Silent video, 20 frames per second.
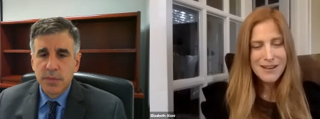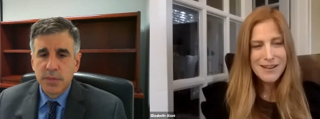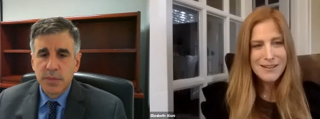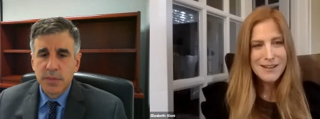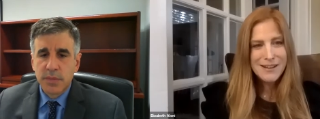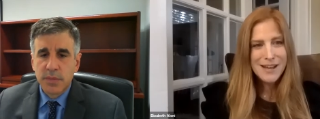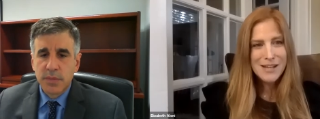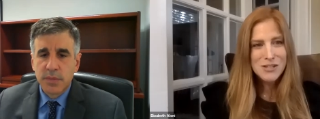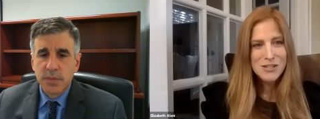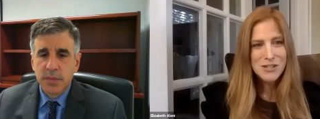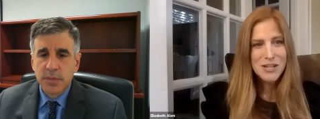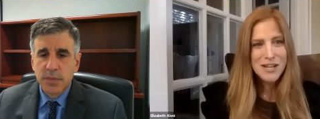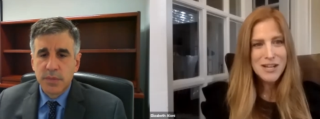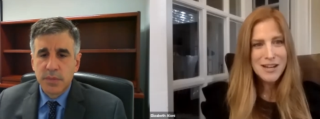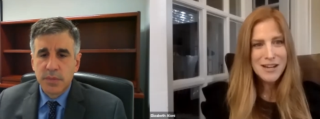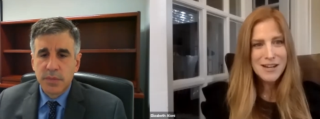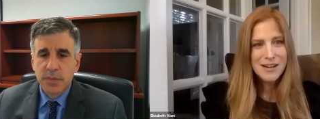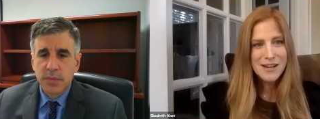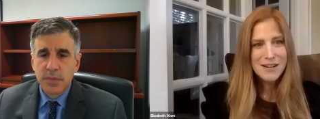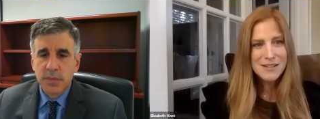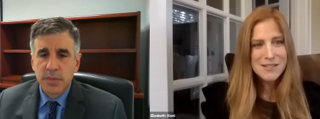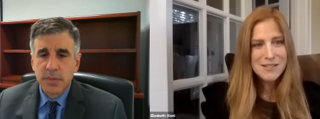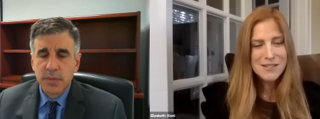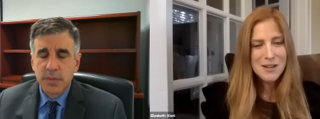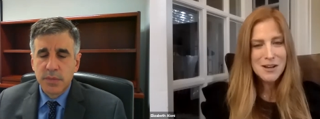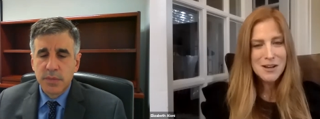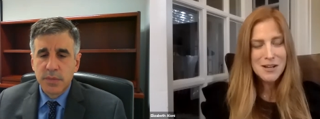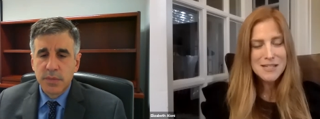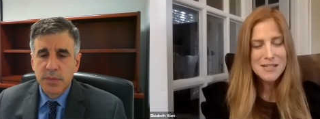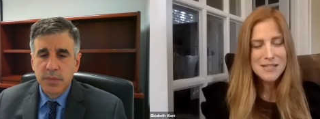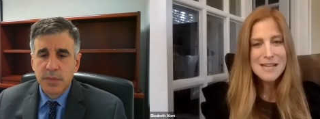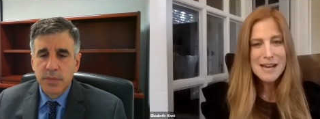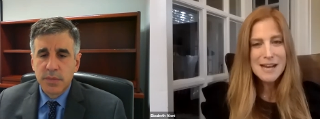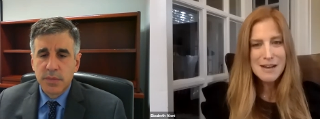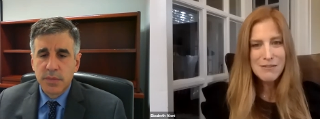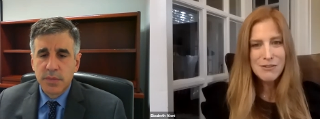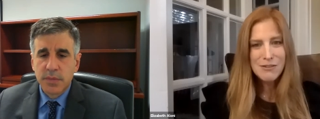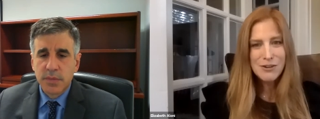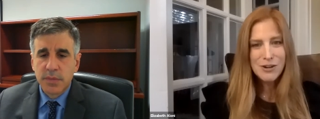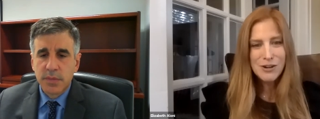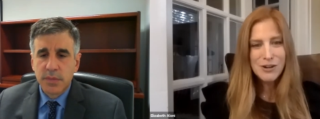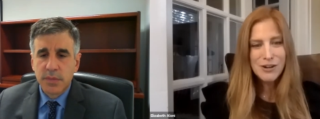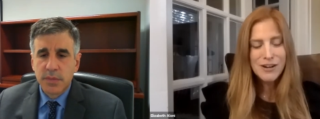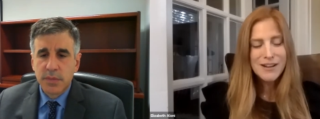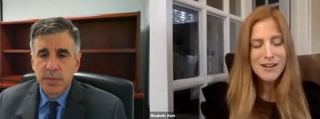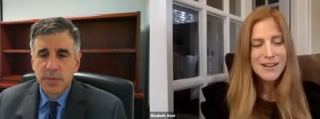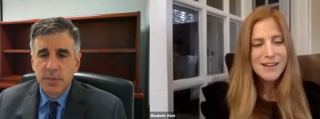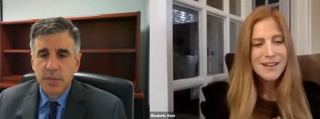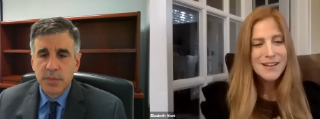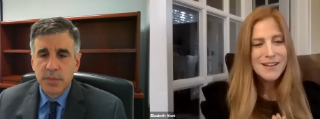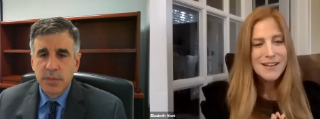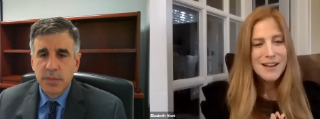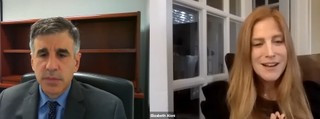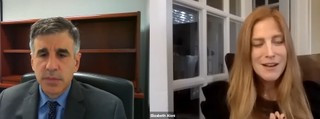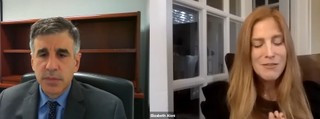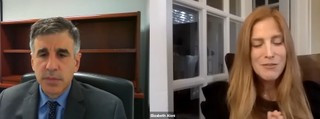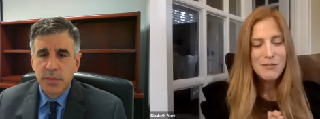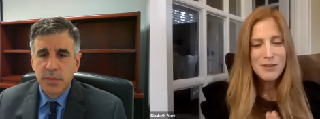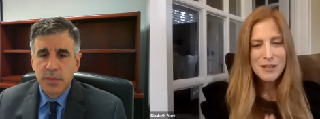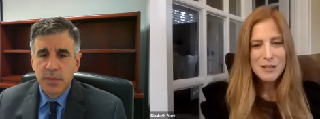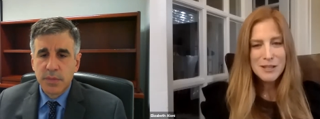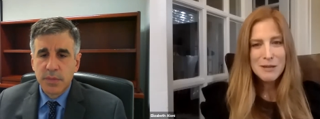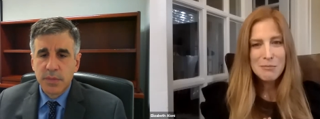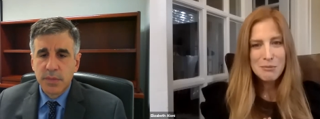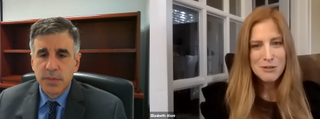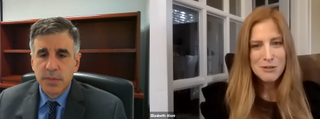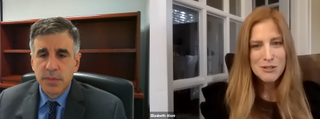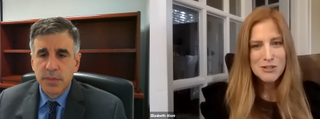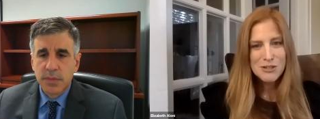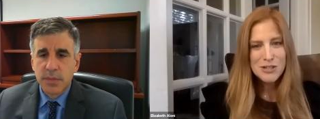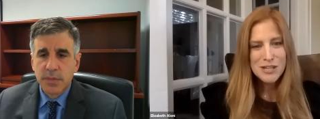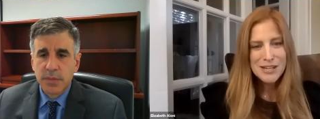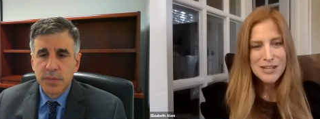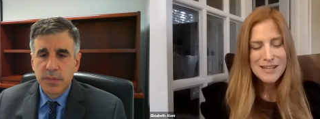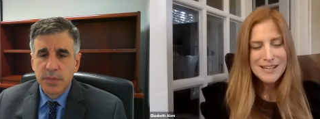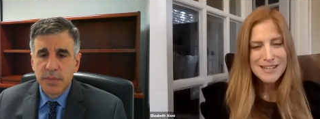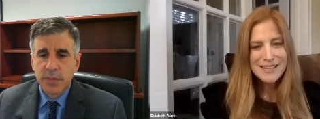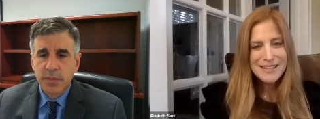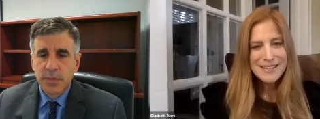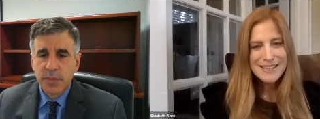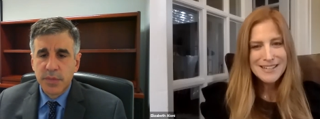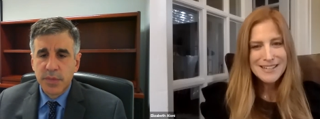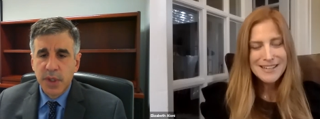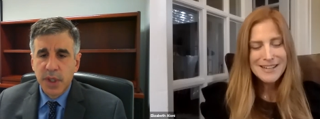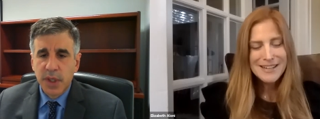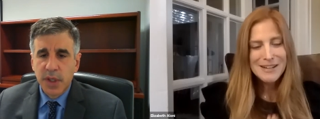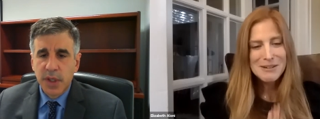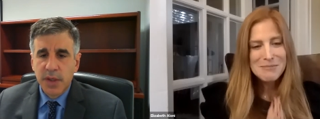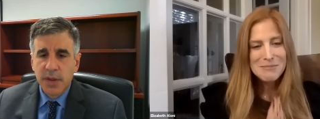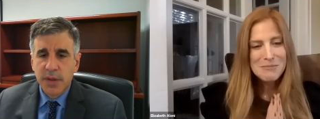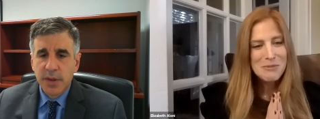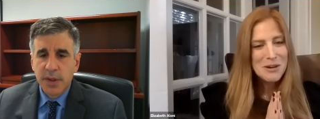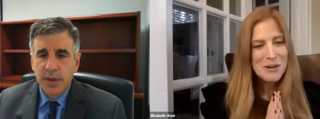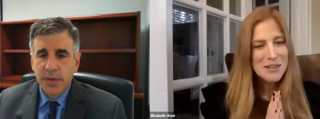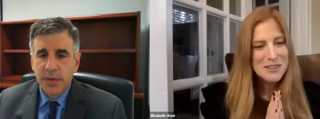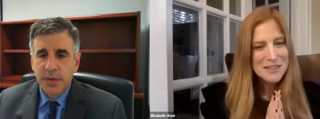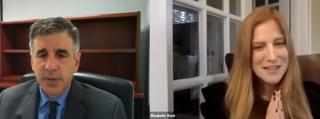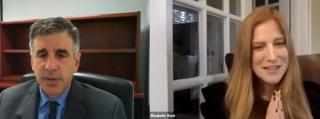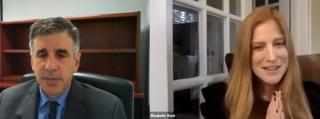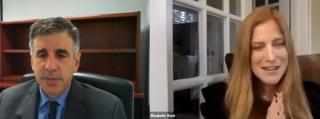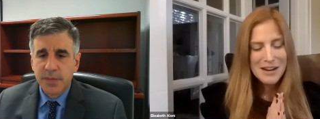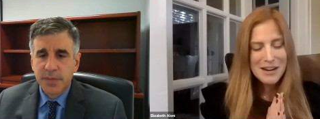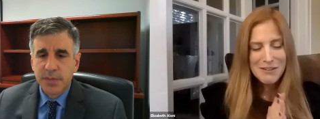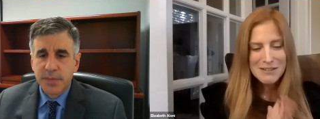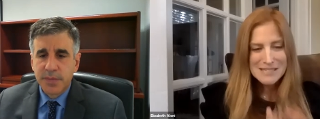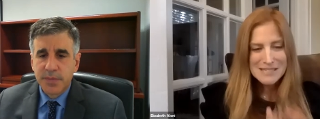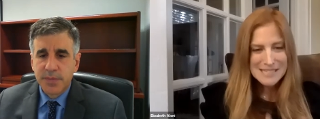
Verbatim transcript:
Speaker 1: and educating us on TAVR. I really appreciate it. Want to thank our